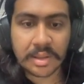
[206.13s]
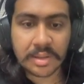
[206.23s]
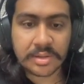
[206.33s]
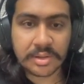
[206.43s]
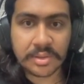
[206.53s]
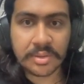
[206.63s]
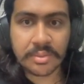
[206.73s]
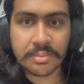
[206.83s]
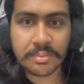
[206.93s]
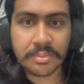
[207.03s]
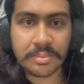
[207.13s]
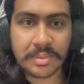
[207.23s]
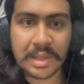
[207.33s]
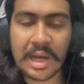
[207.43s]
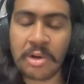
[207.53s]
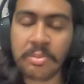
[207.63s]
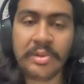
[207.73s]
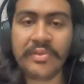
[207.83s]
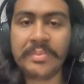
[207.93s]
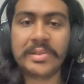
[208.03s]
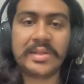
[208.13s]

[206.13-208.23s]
So the output from the